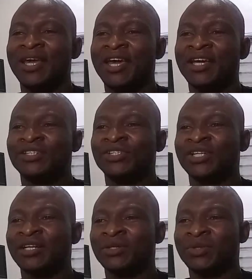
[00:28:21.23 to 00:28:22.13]
edge
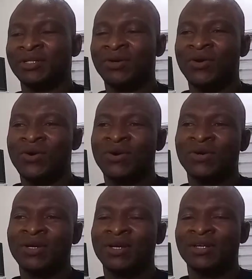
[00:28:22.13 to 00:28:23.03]
shadowing
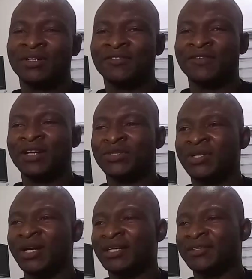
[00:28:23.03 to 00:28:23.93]
or
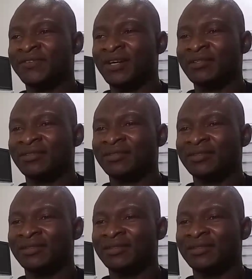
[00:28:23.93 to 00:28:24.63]
refraction artifact,